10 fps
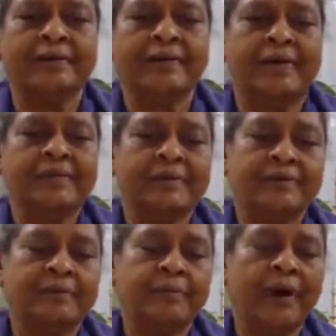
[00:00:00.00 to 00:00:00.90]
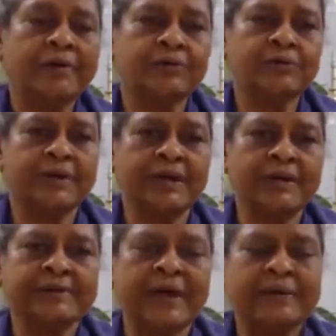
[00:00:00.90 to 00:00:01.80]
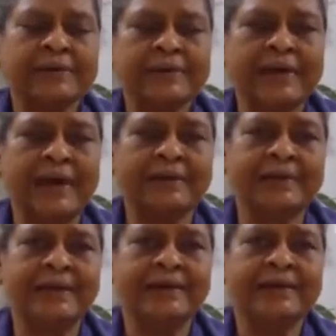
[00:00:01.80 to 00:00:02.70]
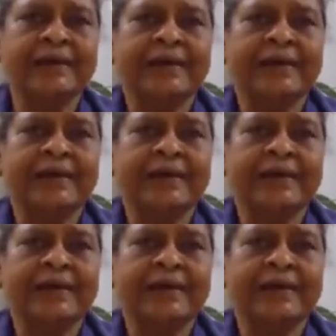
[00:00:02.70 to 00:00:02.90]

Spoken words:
there were monks who were criticizing, and then